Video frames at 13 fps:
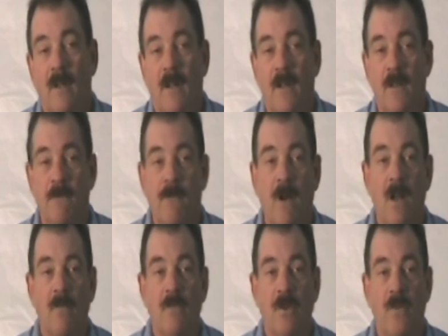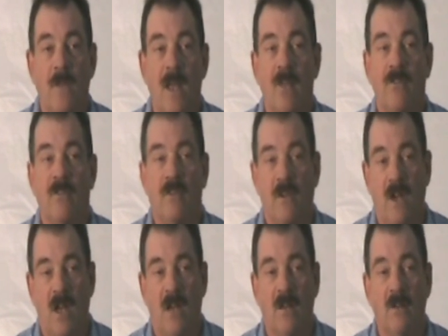in the fall of
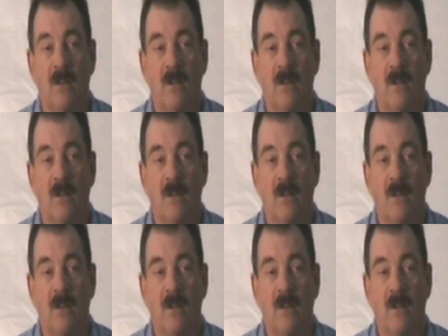2010.